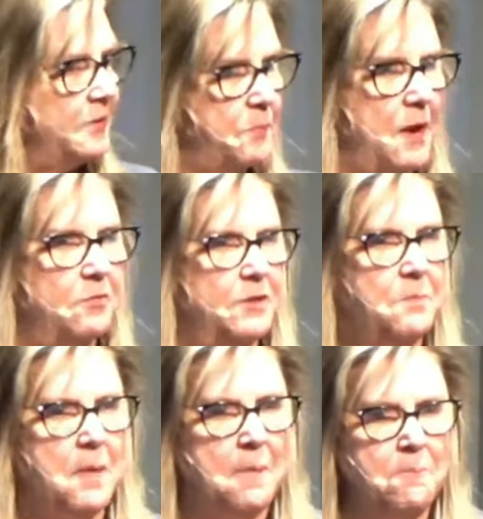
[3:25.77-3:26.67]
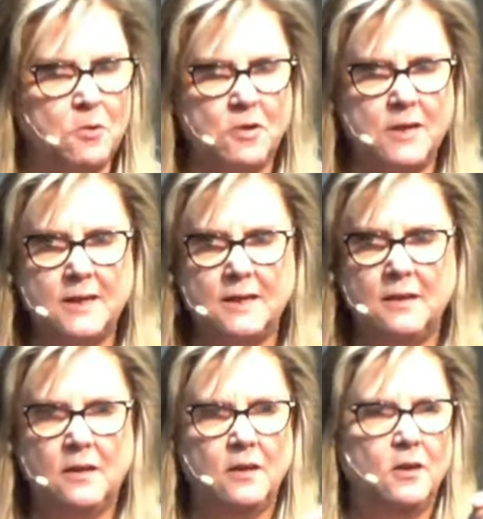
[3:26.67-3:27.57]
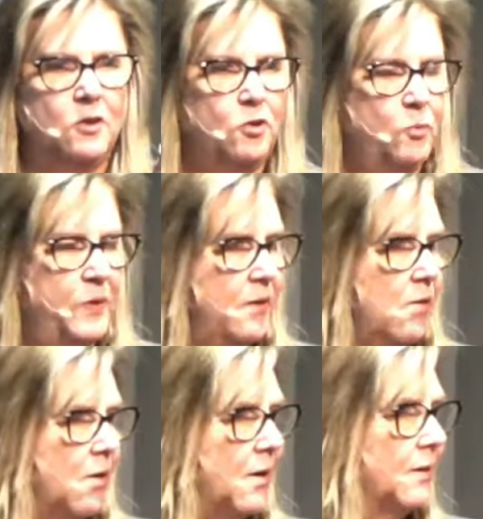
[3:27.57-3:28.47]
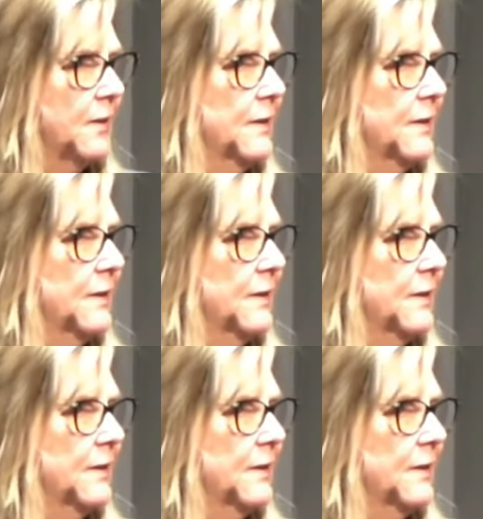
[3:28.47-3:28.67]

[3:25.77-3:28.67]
It's about remembering who we are.